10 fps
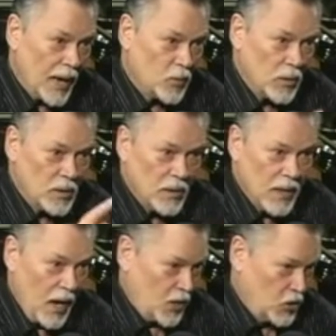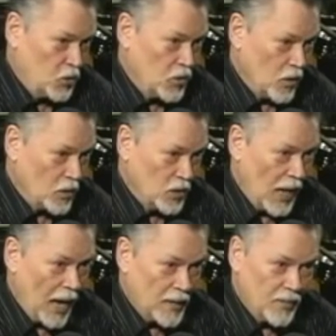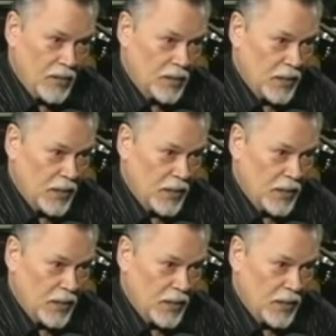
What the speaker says: after we did our tour on July the 5th,